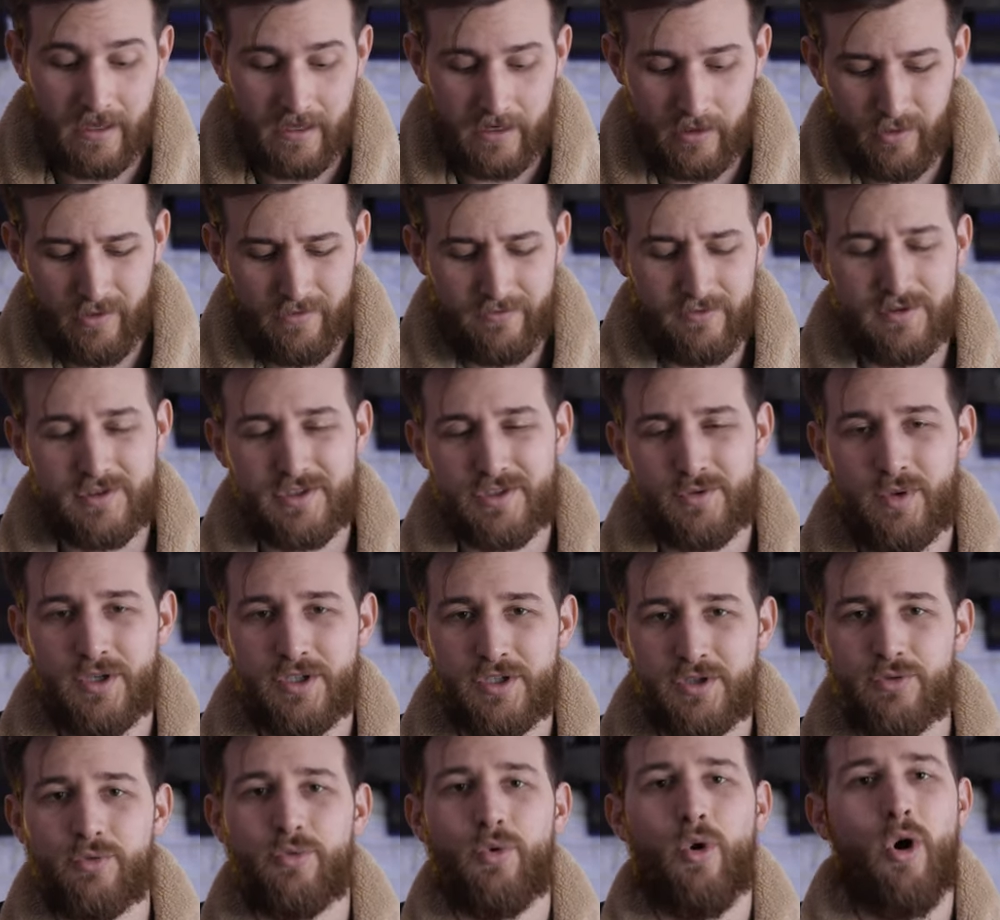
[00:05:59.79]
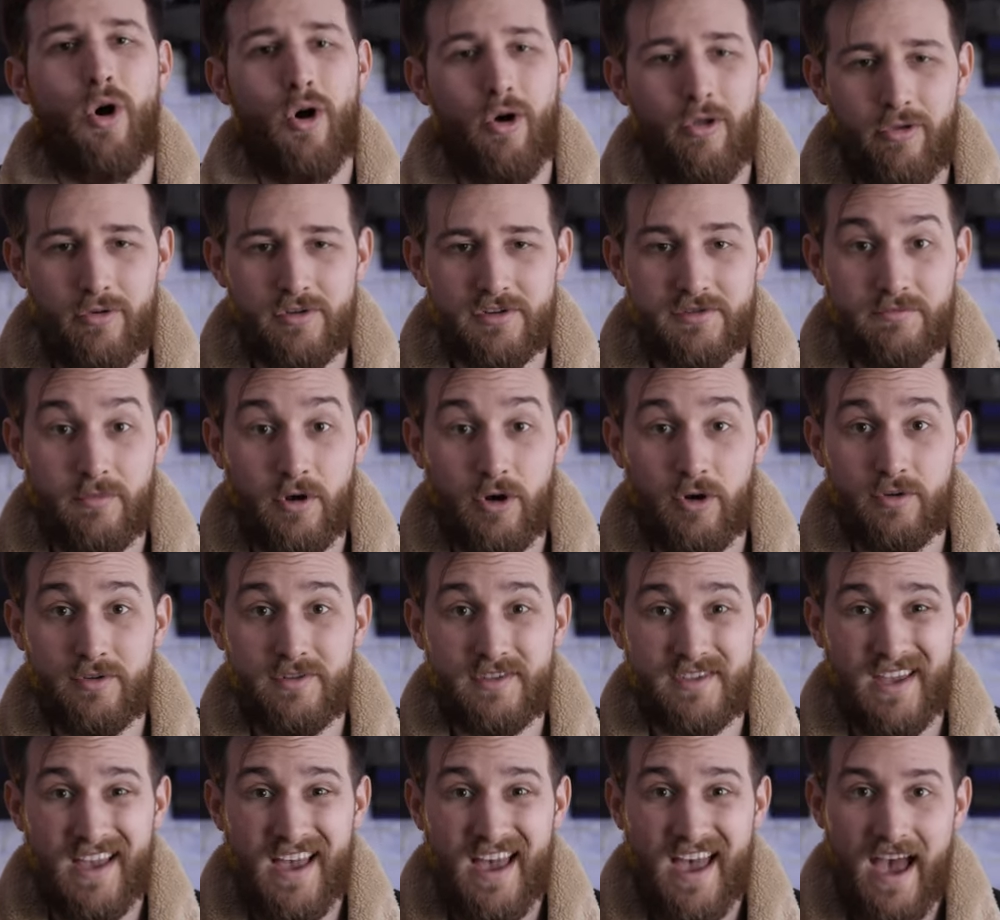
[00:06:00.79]
I don't have to switch through all those
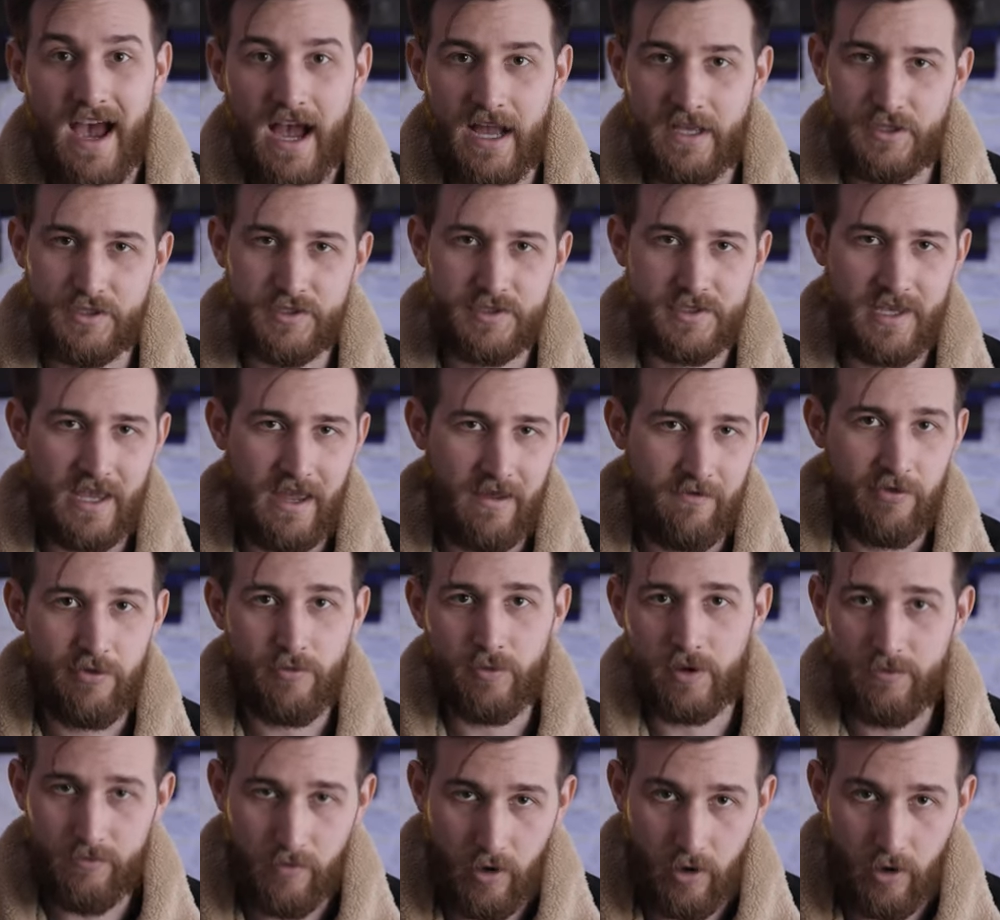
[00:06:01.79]
modes. I just have three